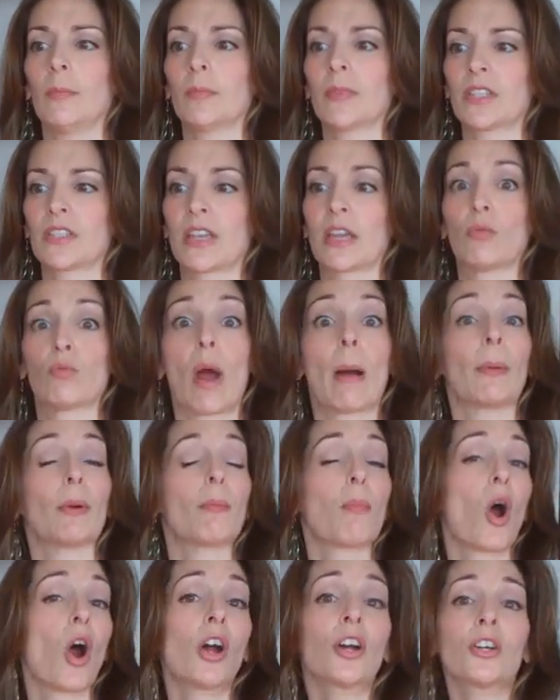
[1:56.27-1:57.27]
let's say,
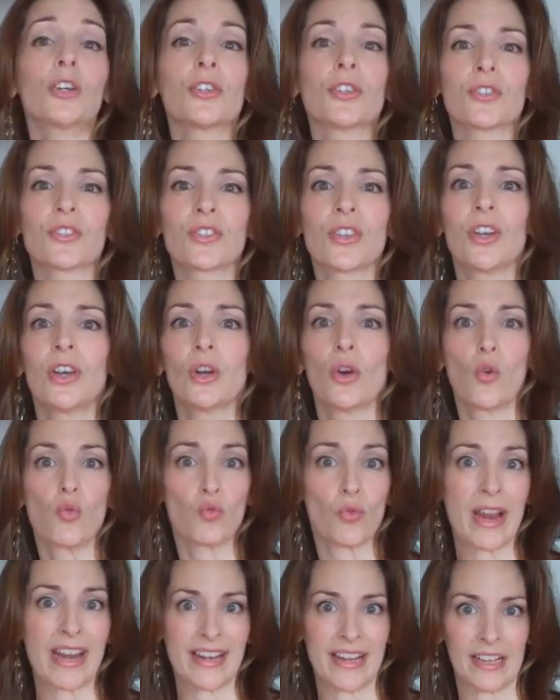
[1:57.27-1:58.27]
Robert Parker's
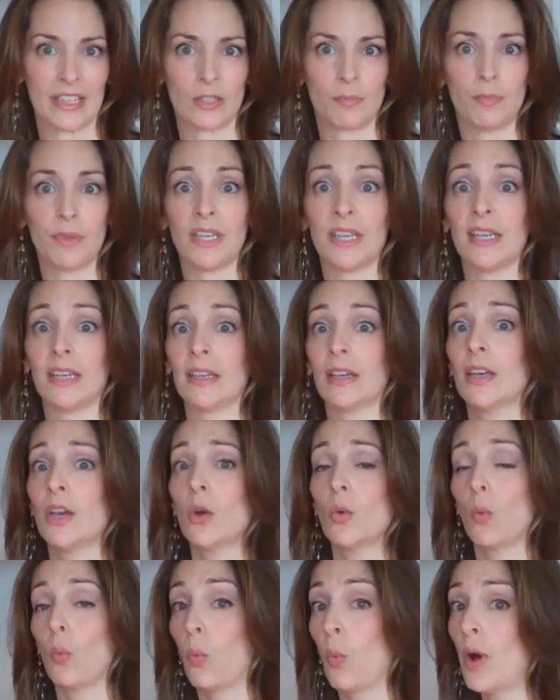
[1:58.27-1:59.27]
ratings being
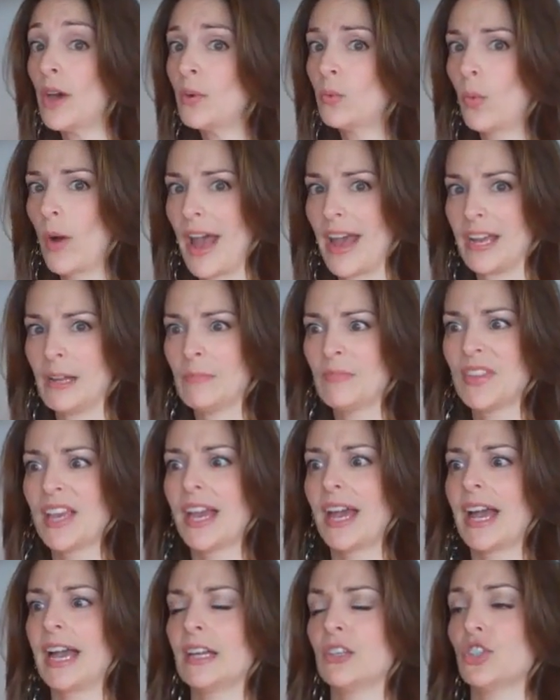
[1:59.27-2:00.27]
one way
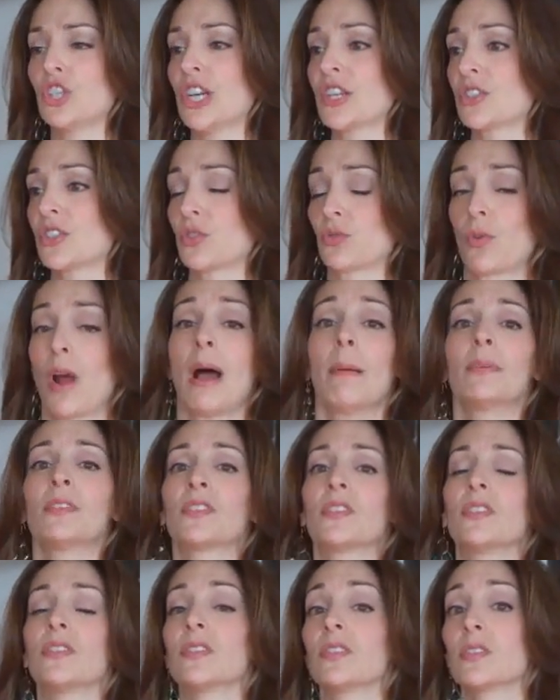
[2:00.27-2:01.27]
and Jancis
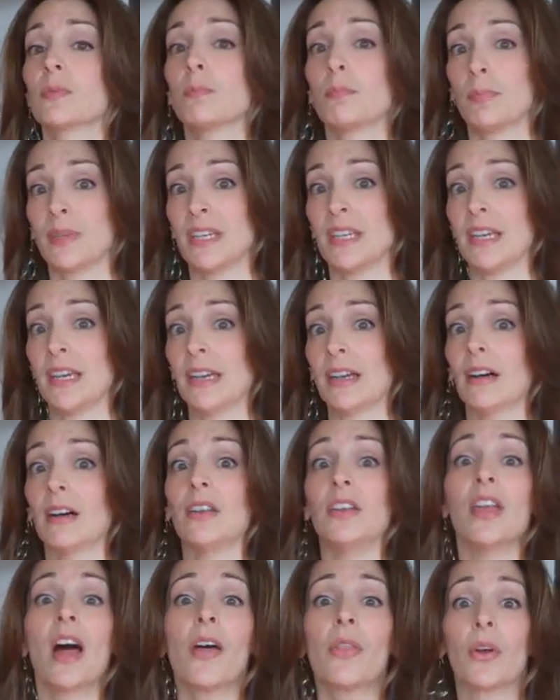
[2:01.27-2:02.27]
Robinson's being
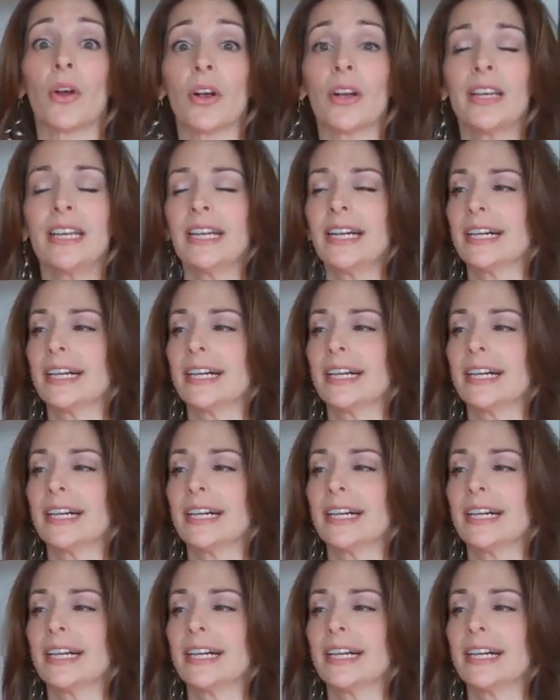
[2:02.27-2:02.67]
another.